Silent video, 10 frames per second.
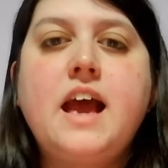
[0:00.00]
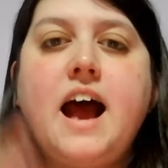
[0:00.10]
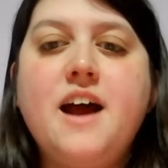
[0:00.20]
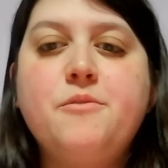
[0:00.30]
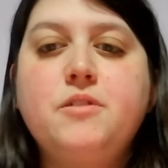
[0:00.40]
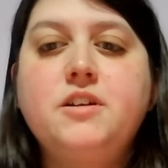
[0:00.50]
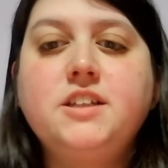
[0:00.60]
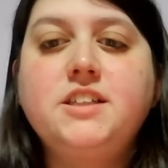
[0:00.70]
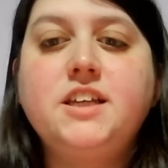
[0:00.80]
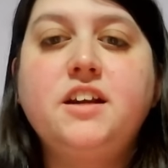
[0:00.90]
I wanted
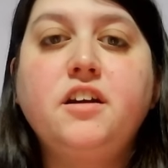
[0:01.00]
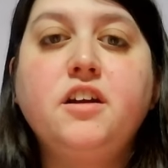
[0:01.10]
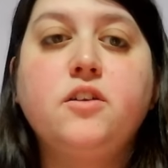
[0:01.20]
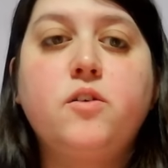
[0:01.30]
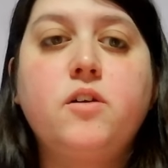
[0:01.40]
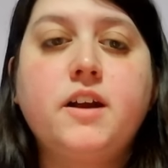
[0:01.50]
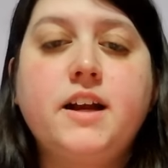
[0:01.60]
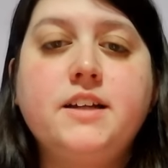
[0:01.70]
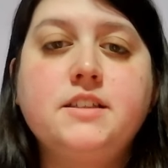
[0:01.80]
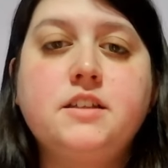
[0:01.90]
to hear your
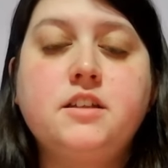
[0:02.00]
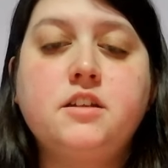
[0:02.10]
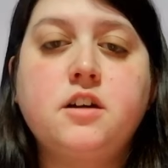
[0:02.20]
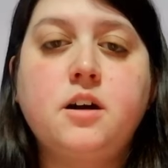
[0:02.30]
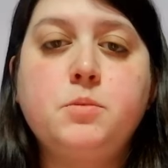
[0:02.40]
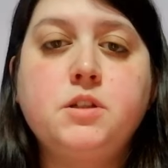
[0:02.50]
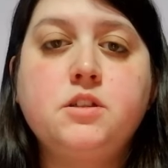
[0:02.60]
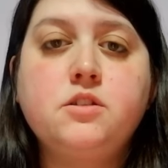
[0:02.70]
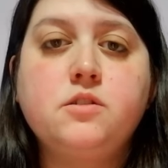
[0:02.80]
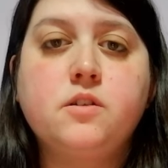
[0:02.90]
guys' adoption
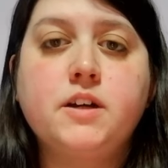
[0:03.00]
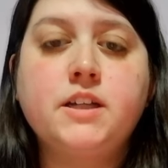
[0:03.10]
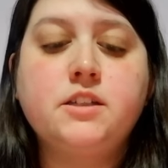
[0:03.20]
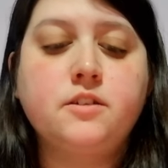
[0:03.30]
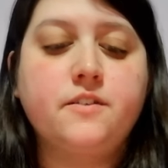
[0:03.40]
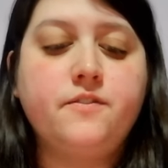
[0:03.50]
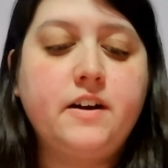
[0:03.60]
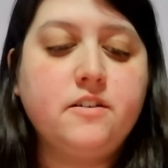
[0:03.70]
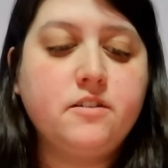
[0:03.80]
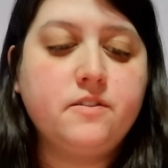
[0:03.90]
stories, so I
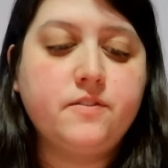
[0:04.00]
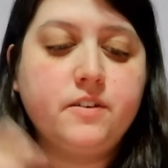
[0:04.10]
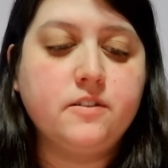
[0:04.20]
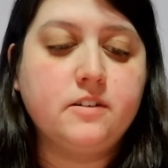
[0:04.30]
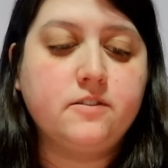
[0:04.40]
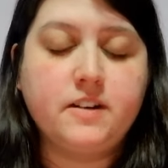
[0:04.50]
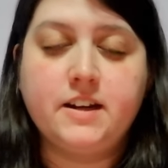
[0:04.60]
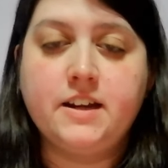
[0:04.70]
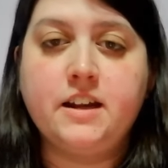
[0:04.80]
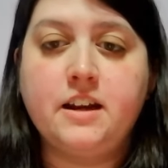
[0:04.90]
found a few on
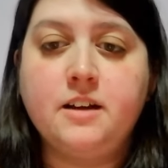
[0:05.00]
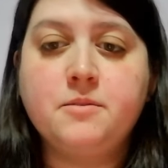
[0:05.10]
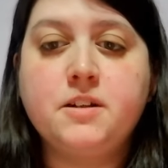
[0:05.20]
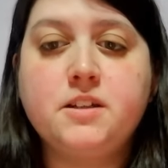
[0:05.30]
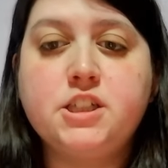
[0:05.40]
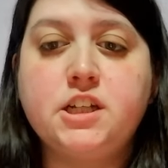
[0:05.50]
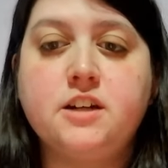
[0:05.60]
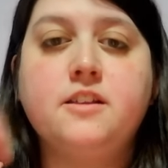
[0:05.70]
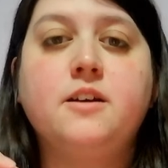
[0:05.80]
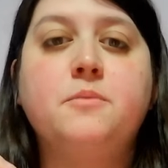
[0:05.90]
Reddit and I'm gonna
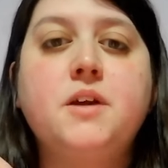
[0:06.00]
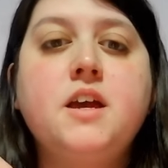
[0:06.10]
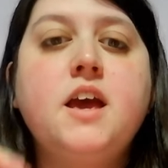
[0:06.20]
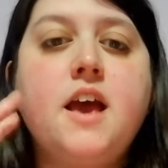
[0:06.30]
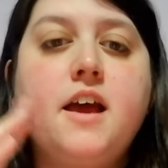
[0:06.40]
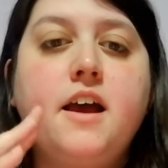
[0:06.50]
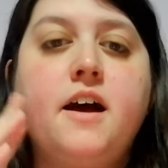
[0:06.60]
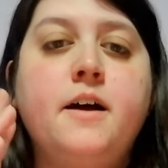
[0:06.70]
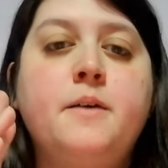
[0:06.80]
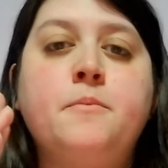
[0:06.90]
share them.
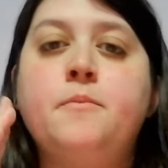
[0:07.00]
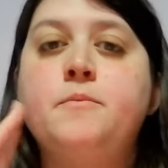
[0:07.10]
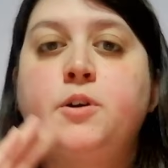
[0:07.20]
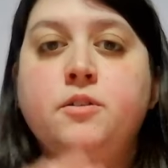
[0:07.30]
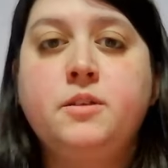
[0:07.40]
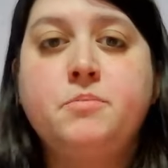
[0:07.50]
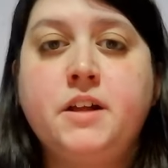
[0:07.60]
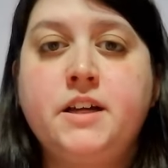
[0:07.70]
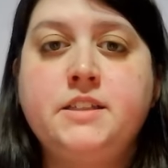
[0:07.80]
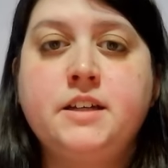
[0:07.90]
Totally
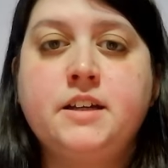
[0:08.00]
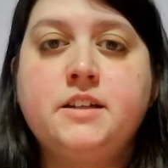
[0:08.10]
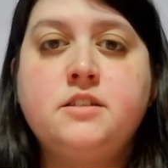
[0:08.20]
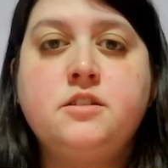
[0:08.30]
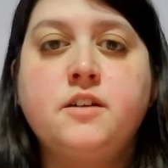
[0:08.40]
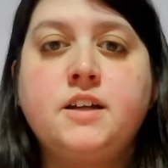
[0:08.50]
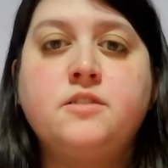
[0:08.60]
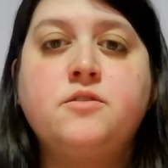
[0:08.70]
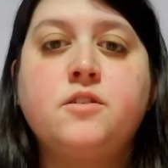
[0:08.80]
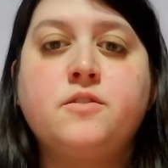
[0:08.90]
blindsided, so I
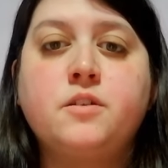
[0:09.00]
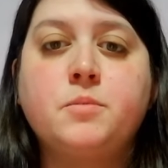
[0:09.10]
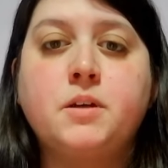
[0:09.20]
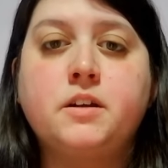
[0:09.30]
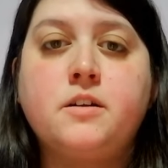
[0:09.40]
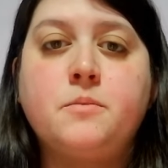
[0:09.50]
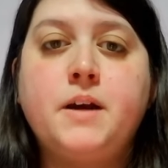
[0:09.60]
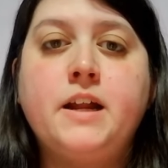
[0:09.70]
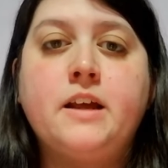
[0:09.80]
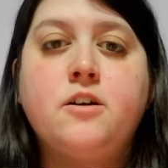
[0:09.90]
don't know if they'll be good or
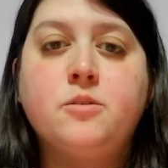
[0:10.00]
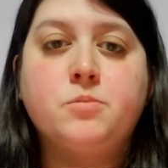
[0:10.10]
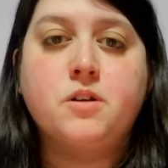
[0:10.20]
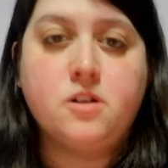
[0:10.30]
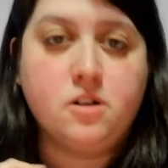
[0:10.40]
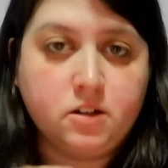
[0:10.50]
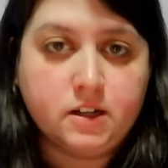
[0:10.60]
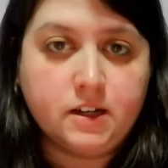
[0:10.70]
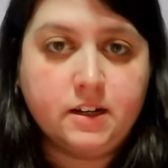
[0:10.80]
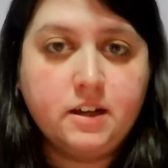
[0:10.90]
bad. I hope they're all good.